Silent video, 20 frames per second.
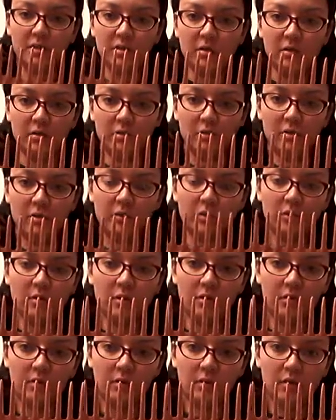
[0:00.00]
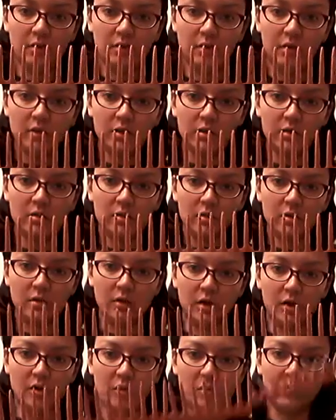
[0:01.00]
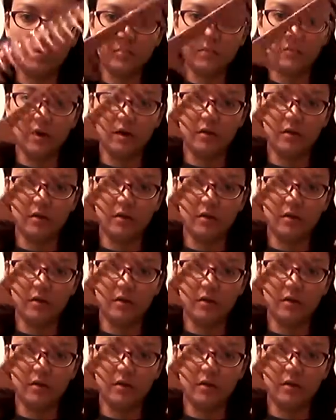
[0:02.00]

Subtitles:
tooth comb.